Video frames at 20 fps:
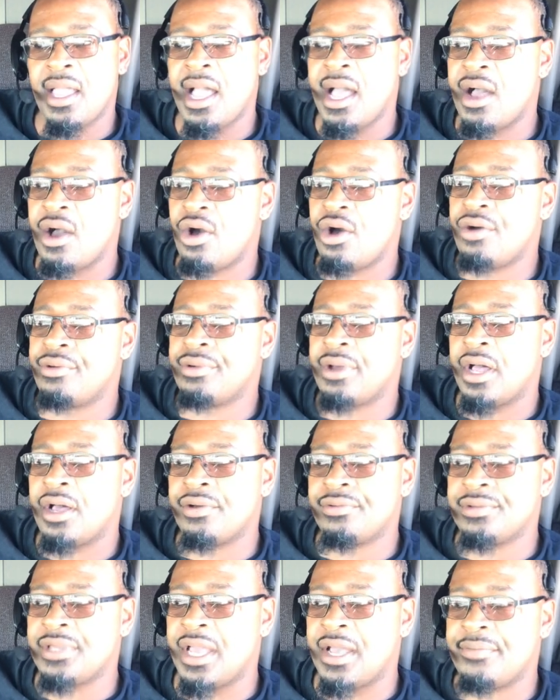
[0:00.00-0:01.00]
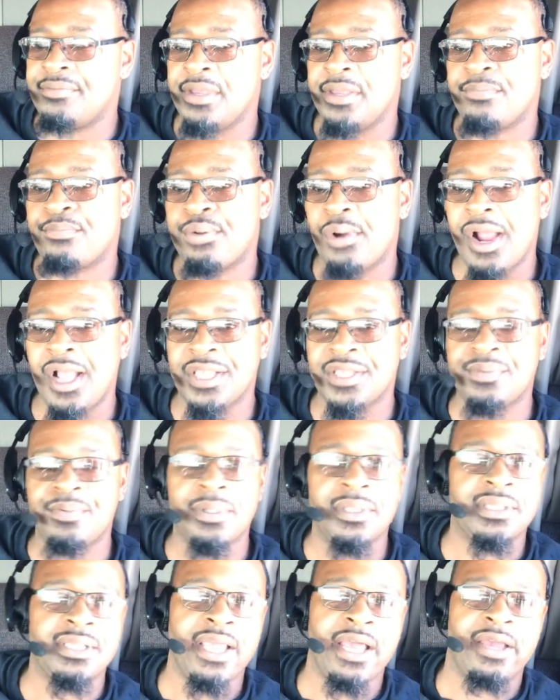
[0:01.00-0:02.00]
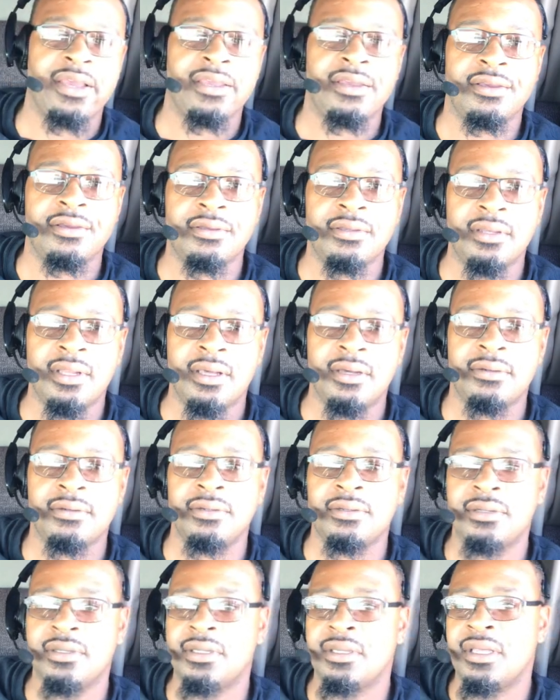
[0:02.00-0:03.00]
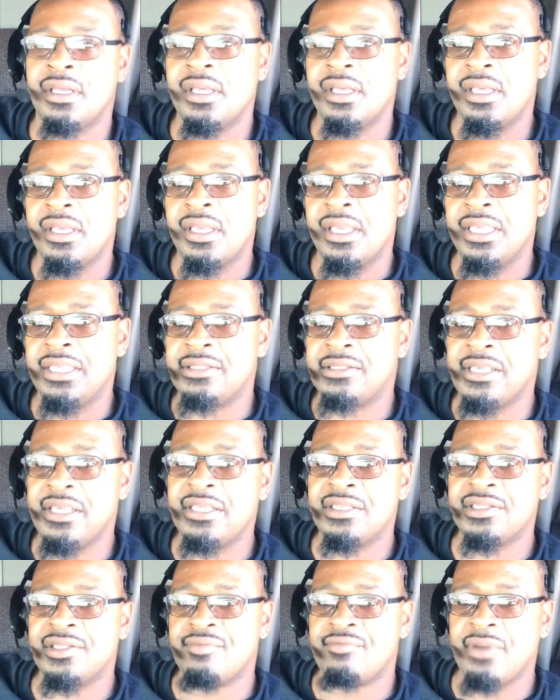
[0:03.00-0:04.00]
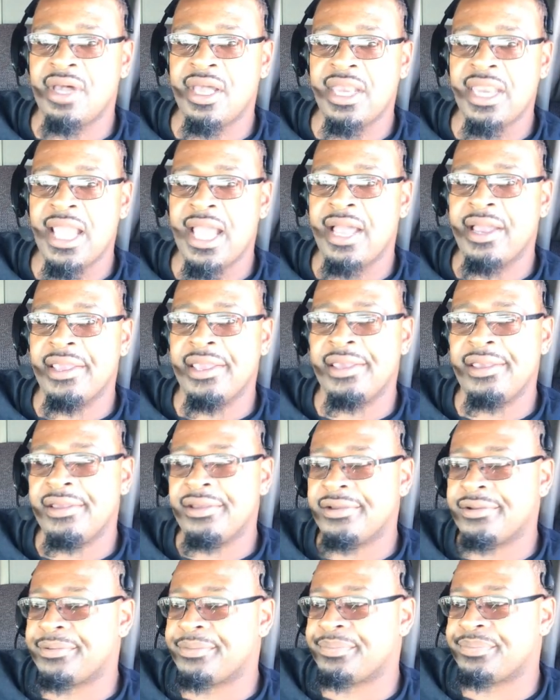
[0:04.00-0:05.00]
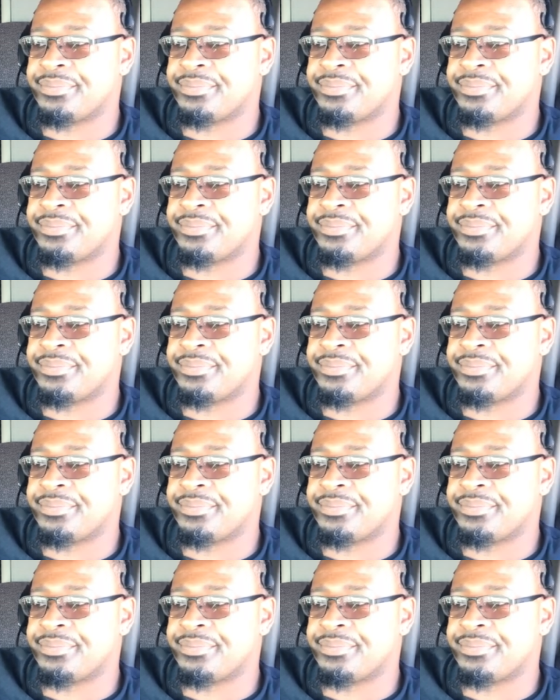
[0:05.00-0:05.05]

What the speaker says: hope y'all be prosperous out here. It's easy money out here,